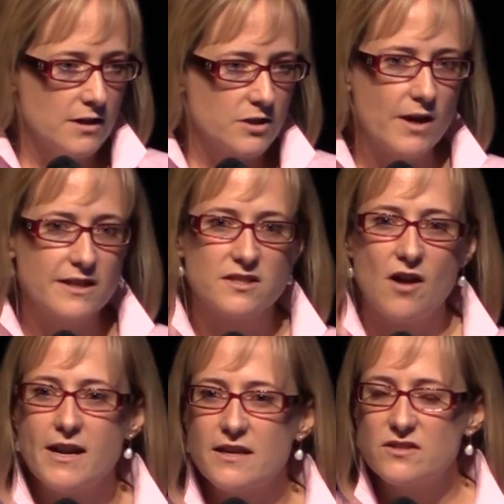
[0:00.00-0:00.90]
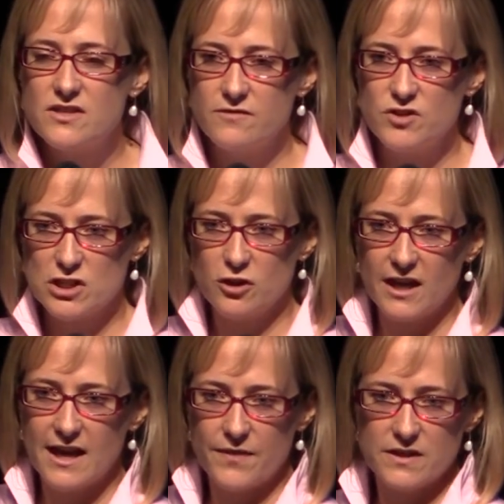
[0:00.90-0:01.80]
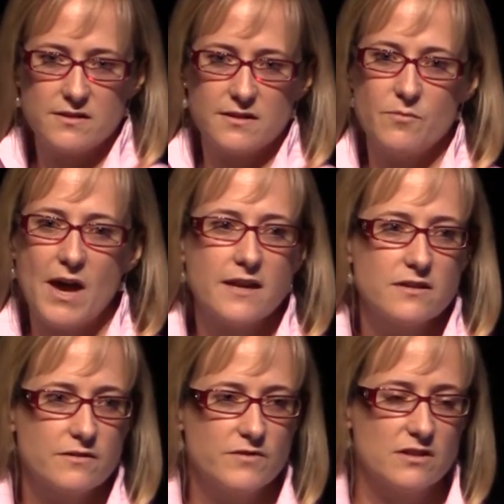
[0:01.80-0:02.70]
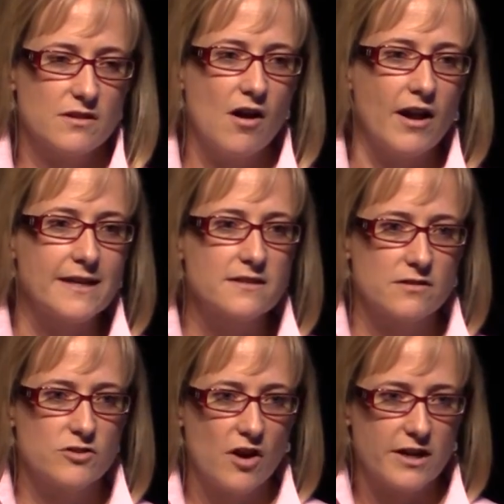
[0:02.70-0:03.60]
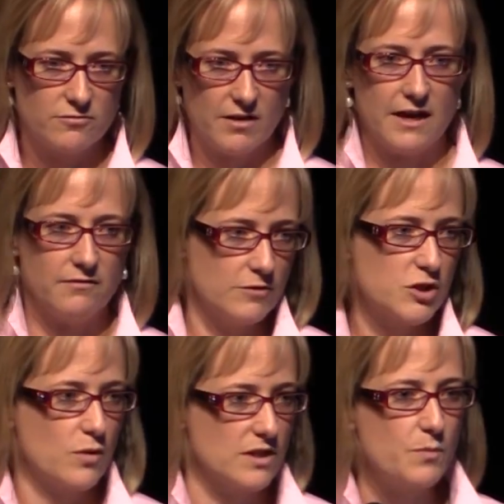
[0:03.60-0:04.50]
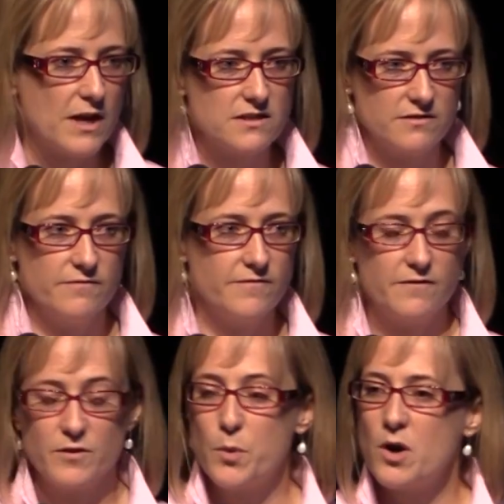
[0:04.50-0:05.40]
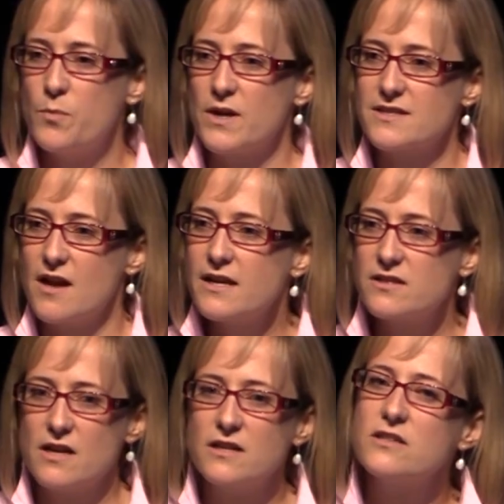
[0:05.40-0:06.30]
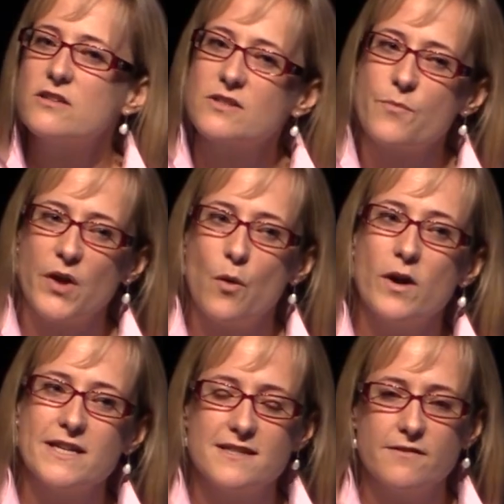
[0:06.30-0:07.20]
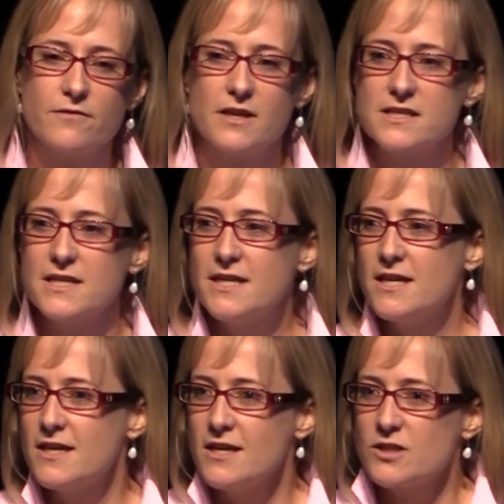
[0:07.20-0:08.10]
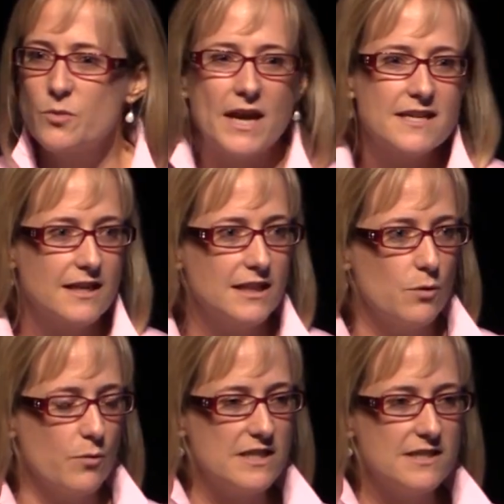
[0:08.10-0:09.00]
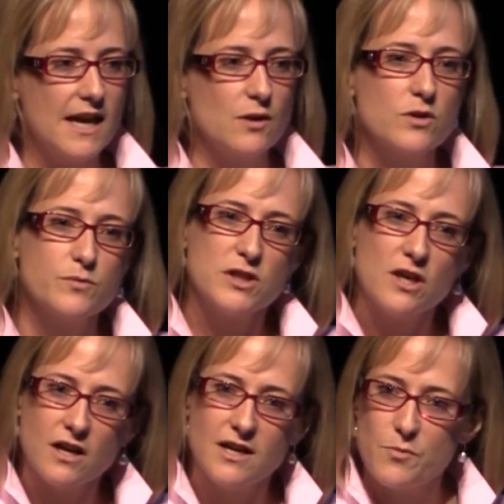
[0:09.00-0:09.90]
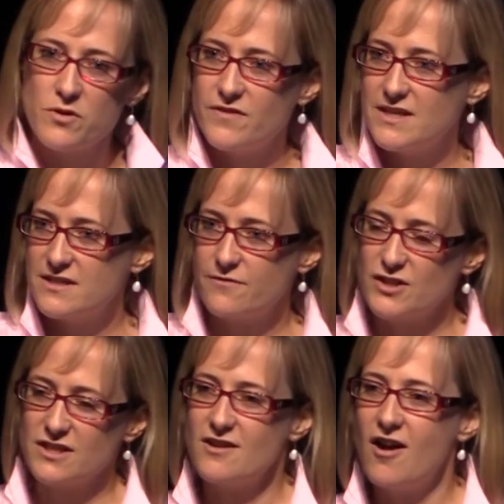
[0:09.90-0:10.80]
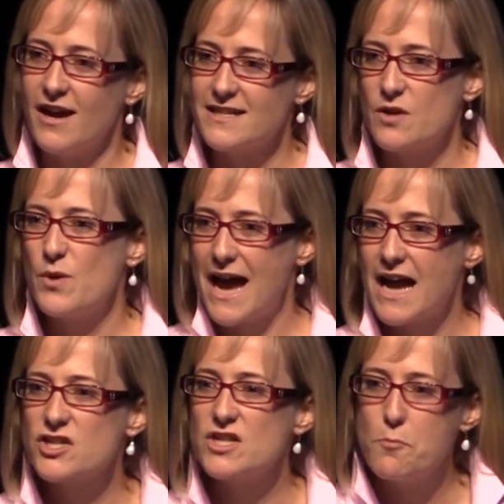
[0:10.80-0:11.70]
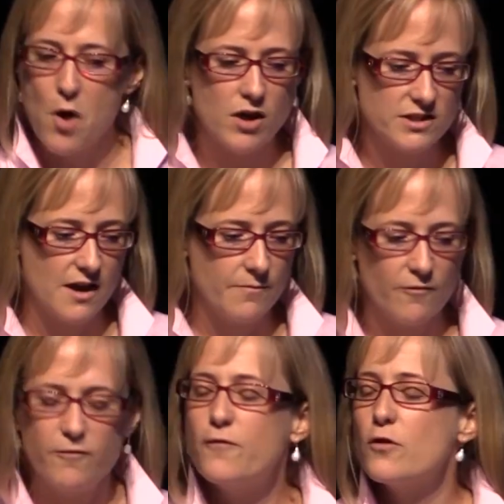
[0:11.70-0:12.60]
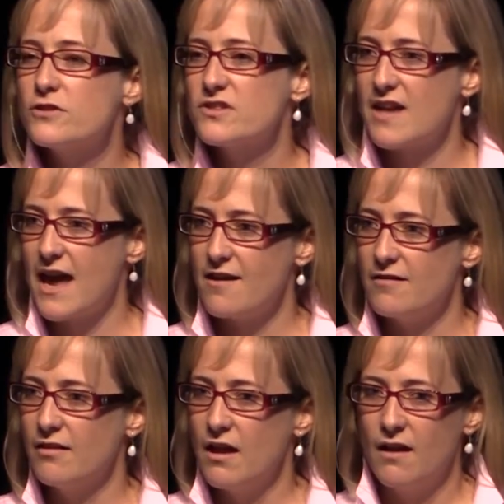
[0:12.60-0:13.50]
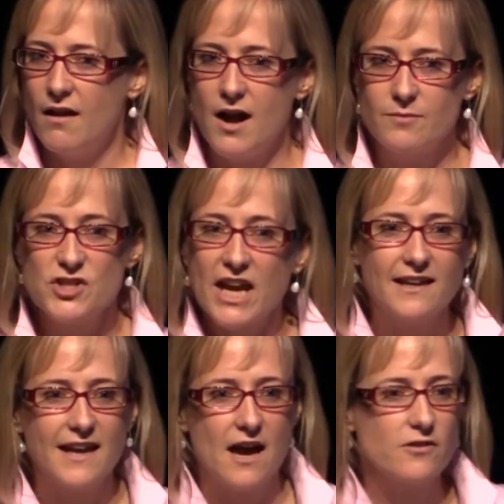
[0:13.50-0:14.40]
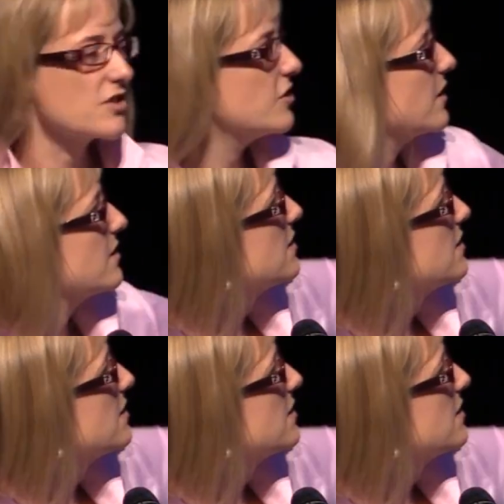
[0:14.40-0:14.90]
So I decided, instead of just looking at these schematas of designs and trying to rate which one's best and fit for purpose, I decided to do something quite different. So basically what we did was we took a number of these different designs and we actually mocked up full-scale check-in counters. And you can